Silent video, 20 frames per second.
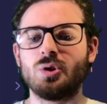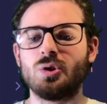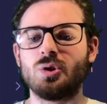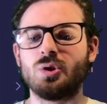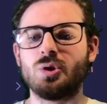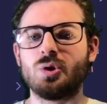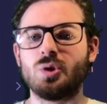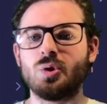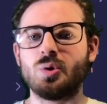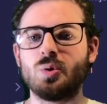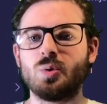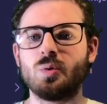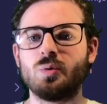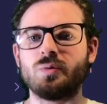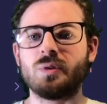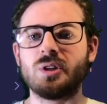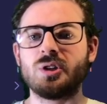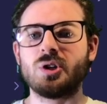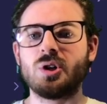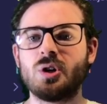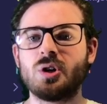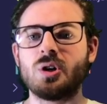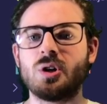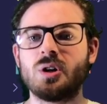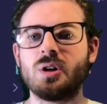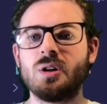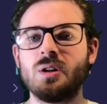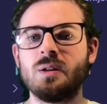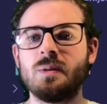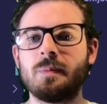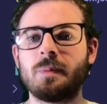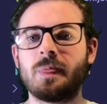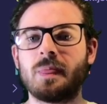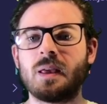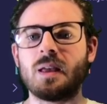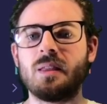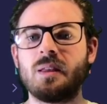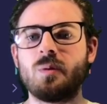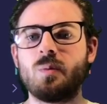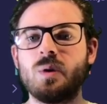to return,
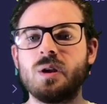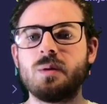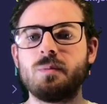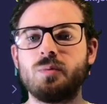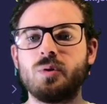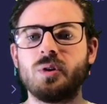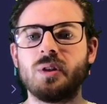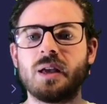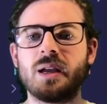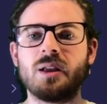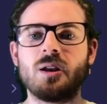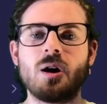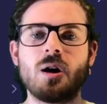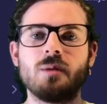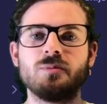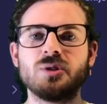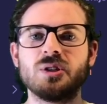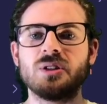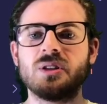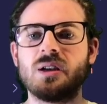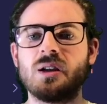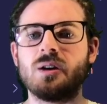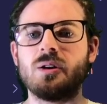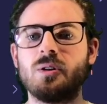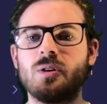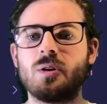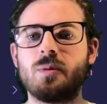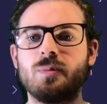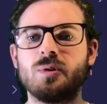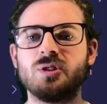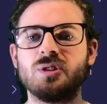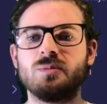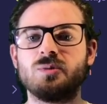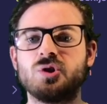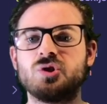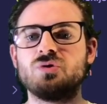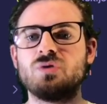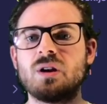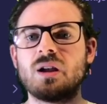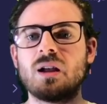and then we can put like an object here or put some
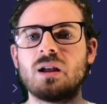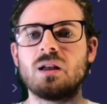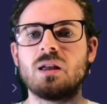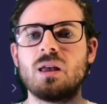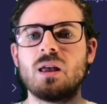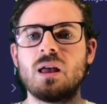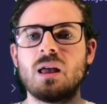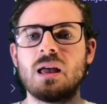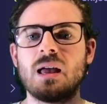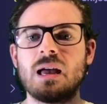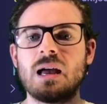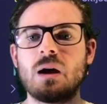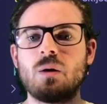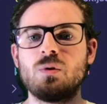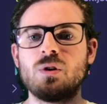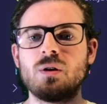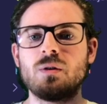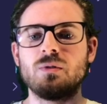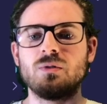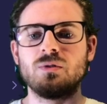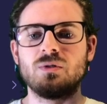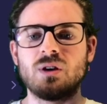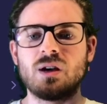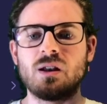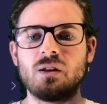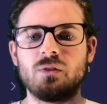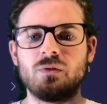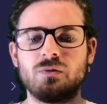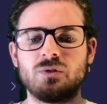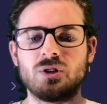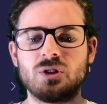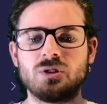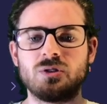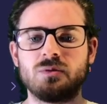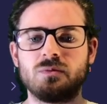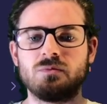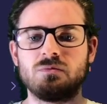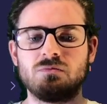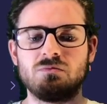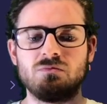string. I want to kind of just
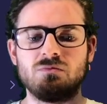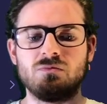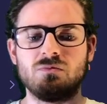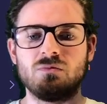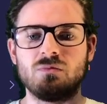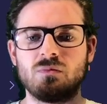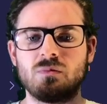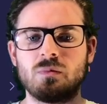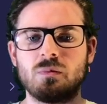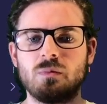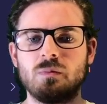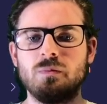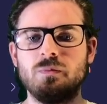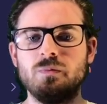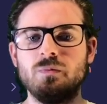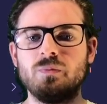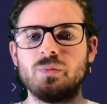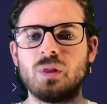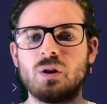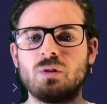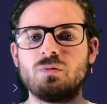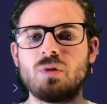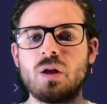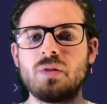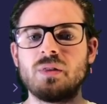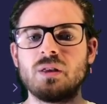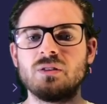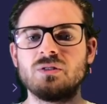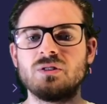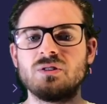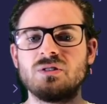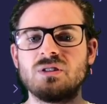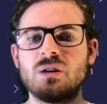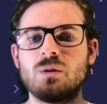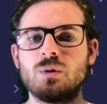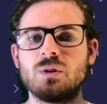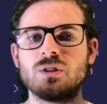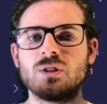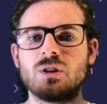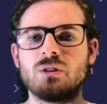run this and see
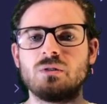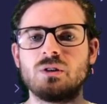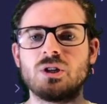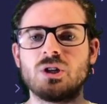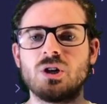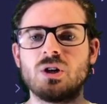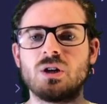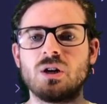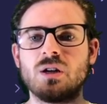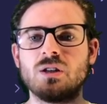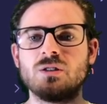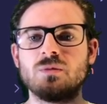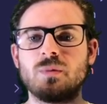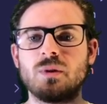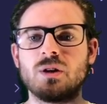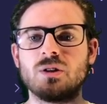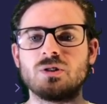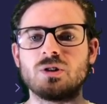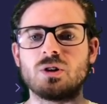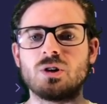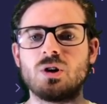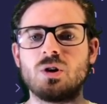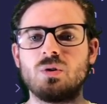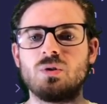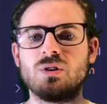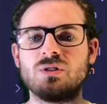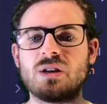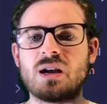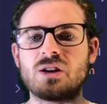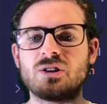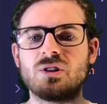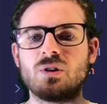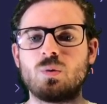what it's going to return us because our code is actually